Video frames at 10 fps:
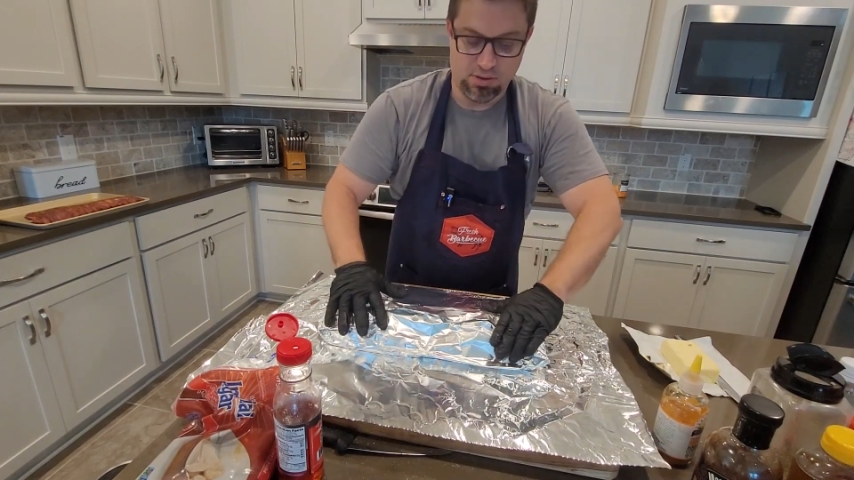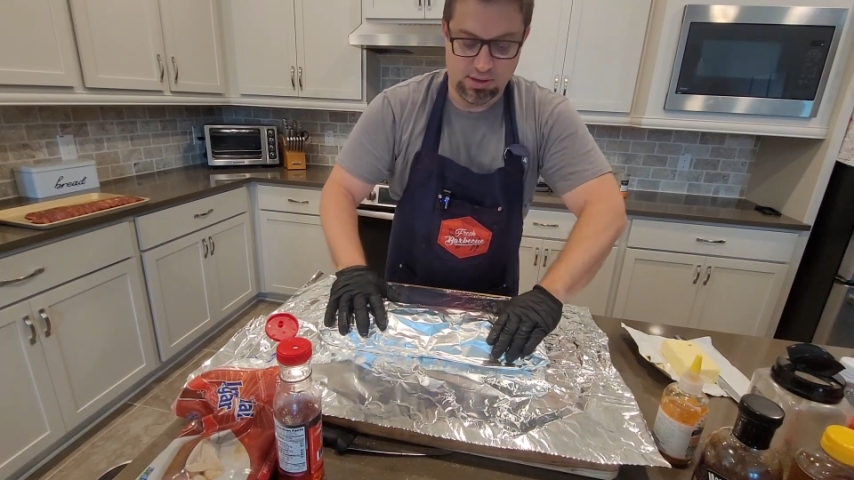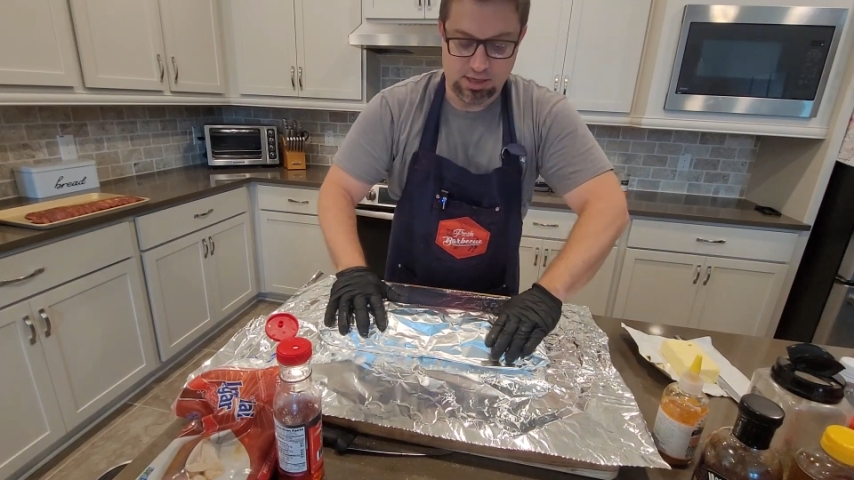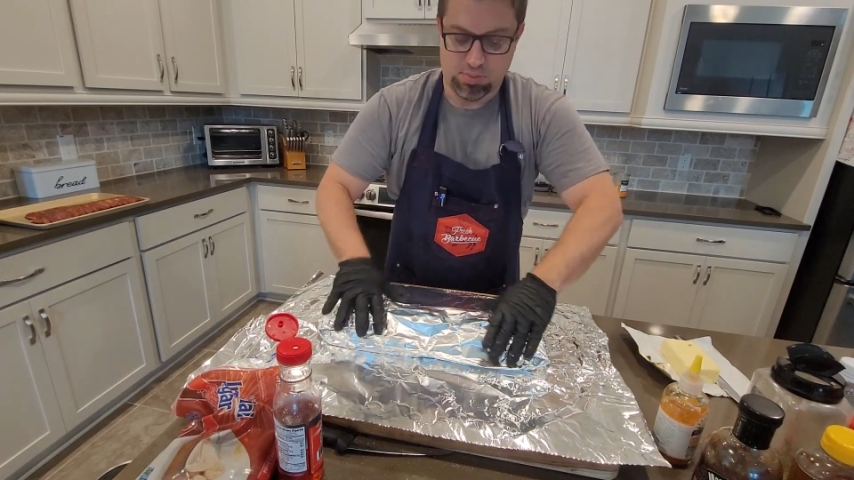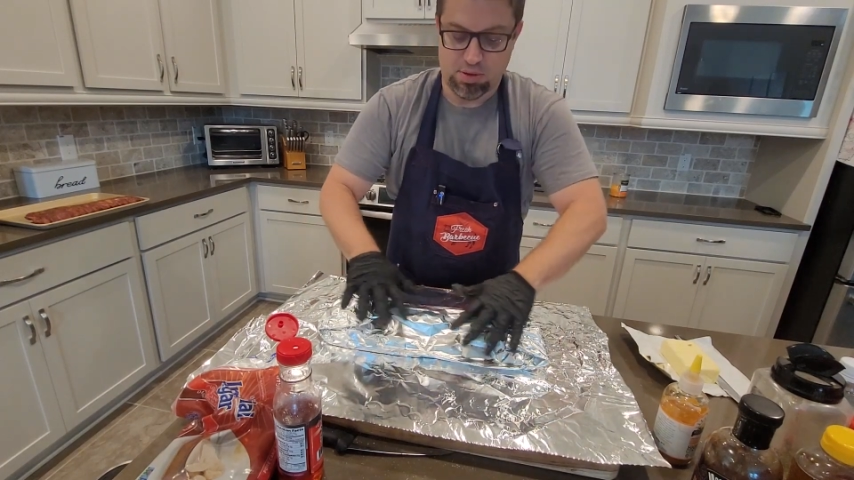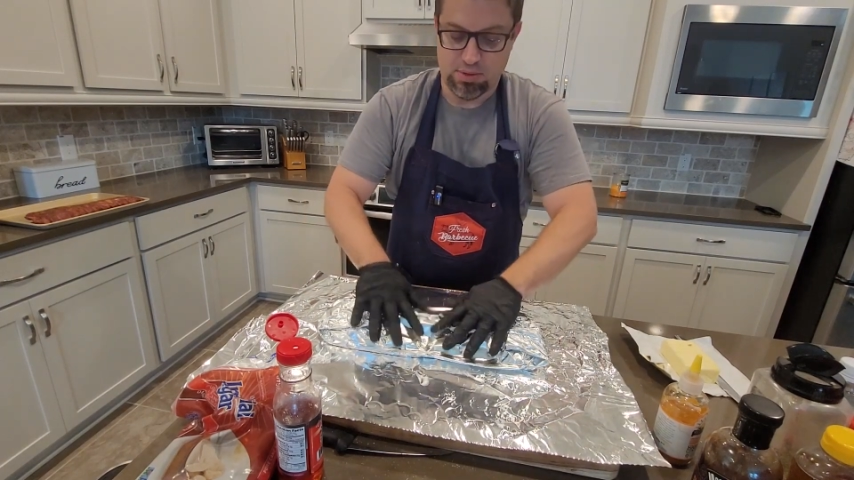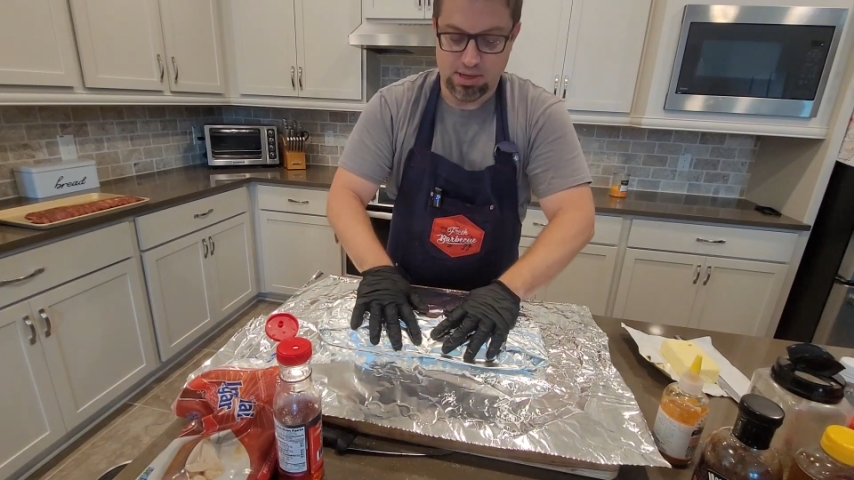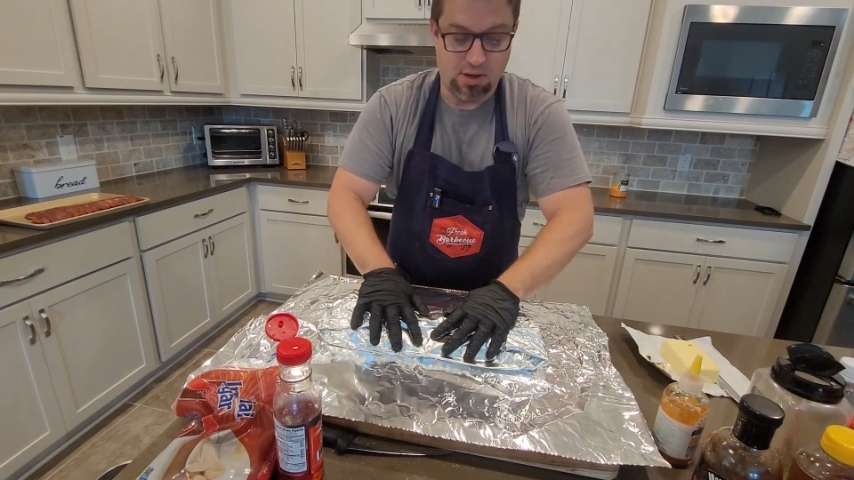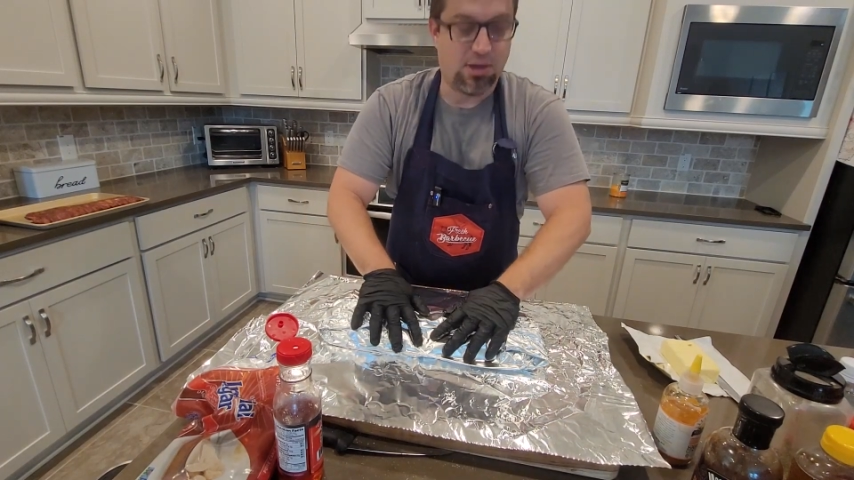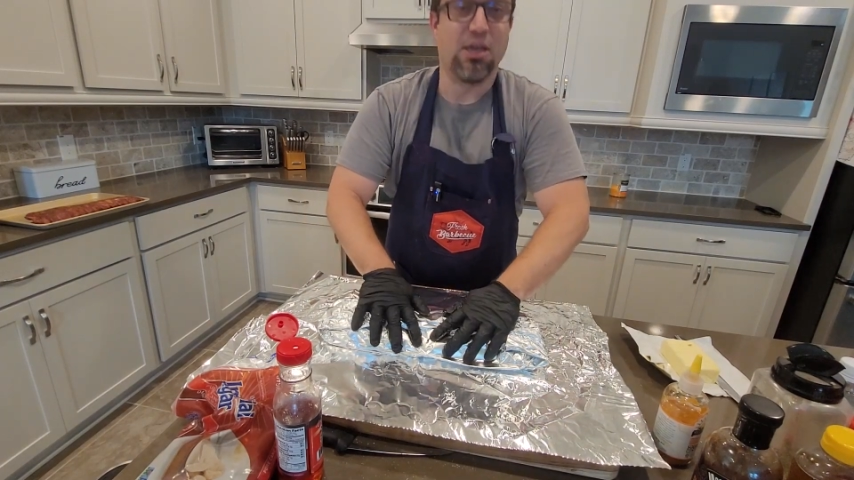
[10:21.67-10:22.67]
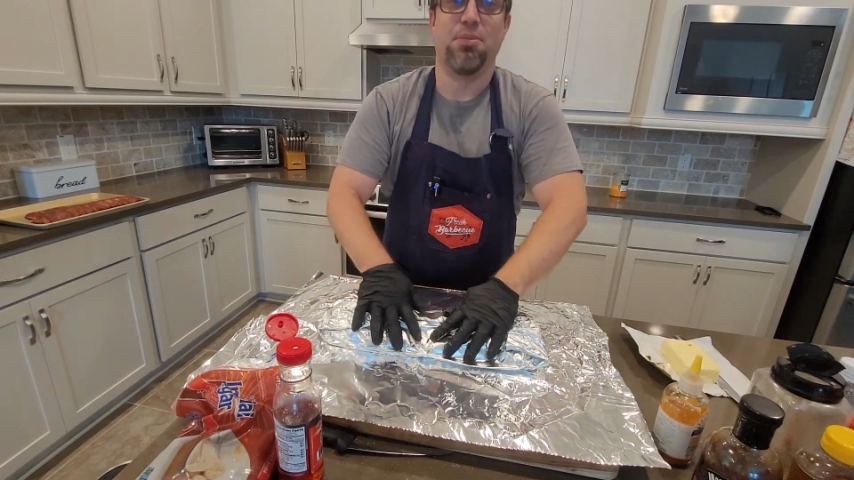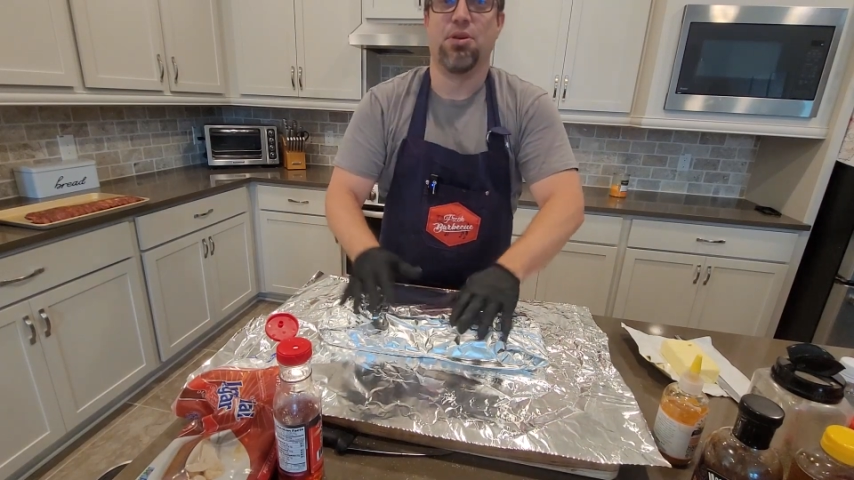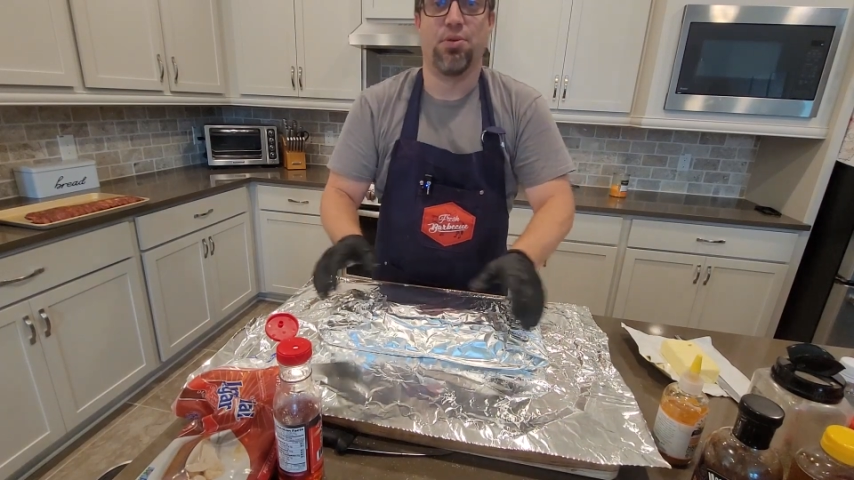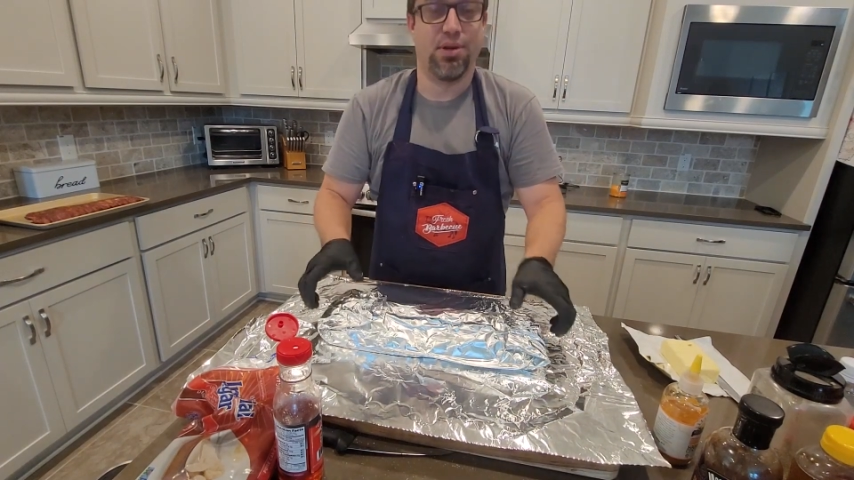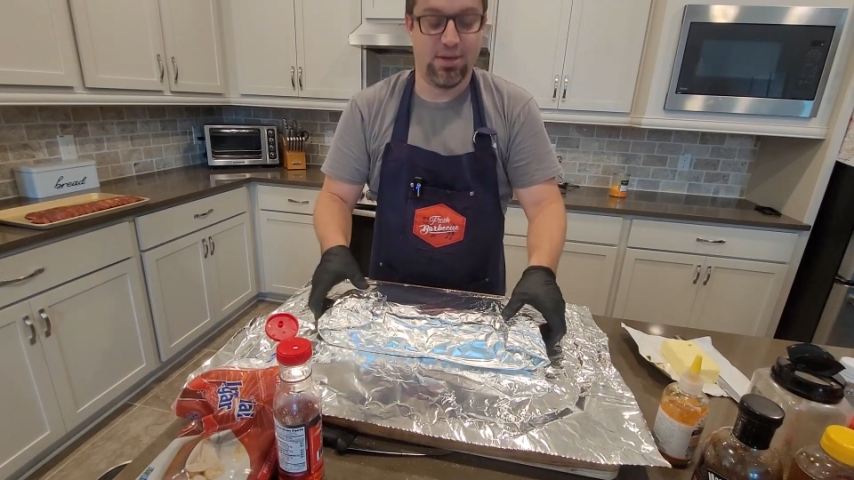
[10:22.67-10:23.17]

and that's probably how I'll keep doing